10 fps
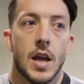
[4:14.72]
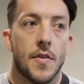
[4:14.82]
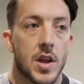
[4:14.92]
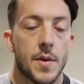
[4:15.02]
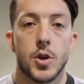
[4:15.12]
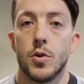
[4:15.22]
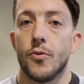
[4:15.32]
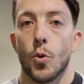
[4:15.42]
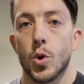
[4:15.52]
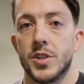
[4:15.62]
And then I'm going to do
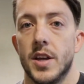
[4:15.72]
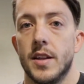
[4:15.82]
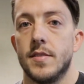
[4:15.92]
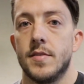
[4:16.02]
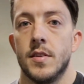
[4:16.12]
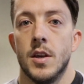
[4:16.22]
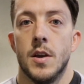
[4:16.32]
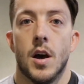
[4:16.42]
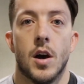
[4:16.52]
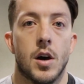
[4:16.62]
4 sets
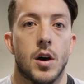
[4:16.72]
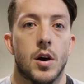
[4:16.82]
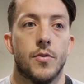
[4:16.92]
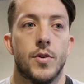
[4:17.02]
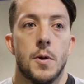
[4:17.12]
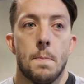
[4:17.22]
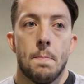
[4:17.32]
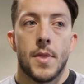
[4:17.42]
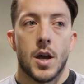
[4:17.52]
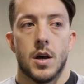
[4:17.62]
of
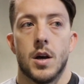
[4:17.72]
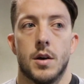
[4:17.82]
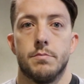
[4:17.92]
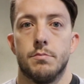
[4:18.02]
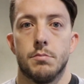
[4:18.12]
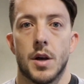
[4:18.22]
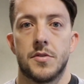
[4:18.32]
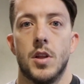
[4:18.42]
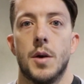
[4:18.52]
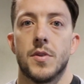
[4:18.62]

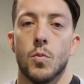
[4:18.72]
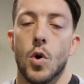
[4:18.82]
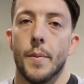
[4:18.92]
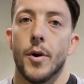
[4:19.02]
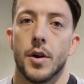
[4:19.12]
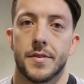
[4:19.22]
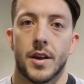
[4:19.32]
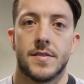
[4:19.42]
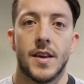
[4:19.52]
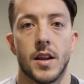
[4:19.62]
muscle ups and wall balls.
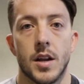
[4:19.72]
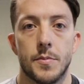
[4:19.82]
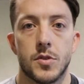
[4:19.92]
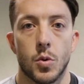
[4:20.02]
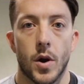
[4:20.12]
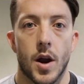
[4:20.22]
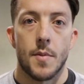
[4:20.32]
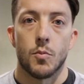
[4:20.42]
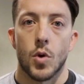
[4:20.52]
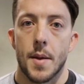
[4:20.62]
I'll set it up to where
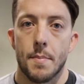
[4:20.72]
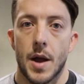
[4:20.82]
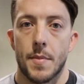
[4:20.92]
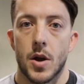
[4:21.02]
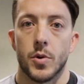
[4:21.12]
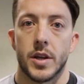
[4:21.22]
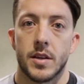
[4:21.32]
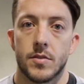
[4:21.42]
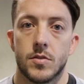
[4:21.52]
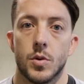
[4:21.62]
I'm right by my
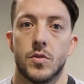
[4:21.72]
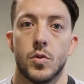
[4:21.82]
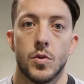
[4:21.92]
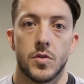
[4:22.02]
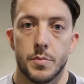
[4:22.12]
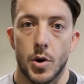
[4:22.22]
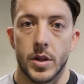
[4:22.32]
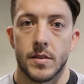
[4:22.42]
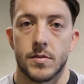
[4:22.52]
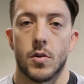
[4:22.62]
rings, so as soon as the ball
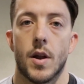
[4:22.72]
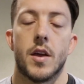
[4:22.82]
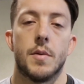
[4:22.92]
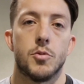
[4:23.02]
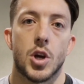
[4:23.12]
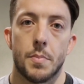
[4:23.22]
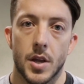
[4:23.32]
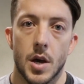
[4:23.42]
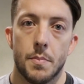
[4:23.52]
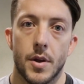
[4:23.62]
hits the ground, I'm
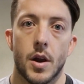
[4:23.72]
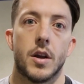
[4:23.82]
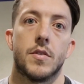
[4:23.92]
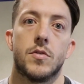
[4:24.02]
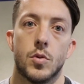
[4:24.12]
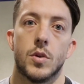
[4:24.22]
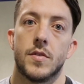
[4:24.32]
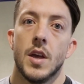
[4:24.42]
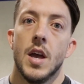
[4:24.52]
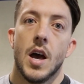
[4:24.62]
jumping up there, and as soon
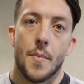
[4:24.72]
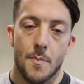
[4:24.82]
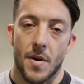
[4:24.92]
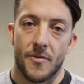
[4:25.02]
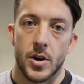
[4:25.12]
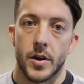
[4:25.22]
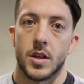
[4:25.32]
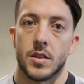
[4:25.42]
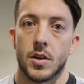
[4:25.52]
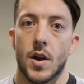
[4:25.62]
as my feet are
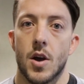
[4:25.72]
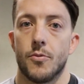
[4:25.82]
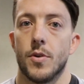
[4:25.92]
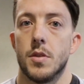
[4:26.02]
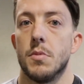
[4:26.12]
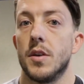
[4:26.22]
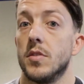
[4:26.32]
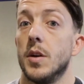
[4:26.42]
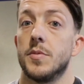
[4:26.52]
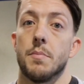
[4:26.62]
hitting the ground from the
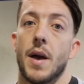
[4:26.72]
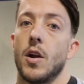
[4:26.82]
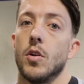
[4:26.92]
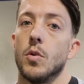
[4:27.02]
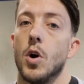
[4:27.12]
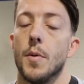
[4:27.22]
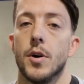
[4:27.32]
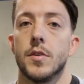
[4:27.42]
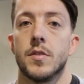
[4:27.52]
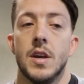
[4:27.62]
muscle ups, I'm back on the wall
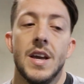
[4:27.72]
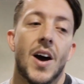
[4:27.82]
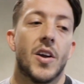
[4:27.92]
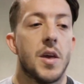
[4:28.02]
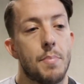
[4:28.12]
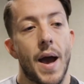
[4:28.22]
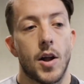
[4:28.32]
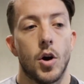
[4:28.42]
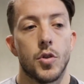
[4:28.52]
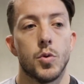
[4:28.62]
balls. I'll get
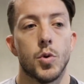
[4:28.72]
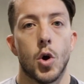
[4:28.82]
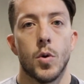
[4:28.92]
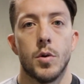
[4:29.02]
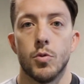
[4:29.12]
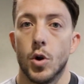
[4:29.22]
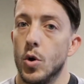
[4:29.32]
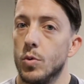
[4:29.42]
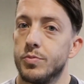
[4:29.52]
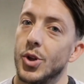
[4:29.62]
back on the rower and
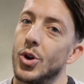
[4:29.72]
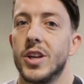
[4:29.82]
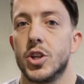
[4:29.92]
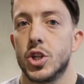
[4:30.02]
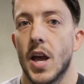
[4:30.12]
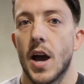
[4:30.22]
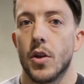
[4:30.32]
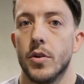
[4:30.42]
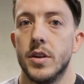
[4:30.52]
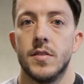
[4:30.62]
row 30-ish
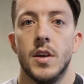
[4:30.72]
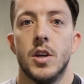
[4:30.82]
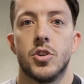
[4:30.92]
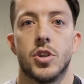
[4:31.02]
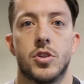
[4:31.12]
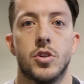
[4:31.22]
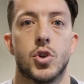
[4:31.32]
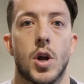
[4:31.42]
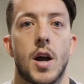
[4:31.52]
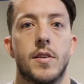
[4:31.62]
calories just to
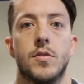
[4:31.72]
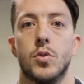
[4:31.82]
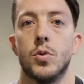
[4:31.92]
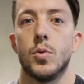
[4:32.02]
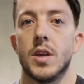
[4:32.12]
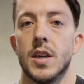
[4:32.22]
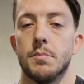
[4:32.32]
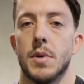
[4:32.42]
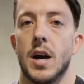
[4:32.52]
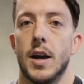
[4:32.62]
try to
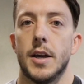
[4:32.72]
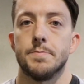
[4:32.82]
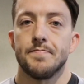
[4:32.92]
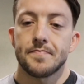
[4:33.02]
get my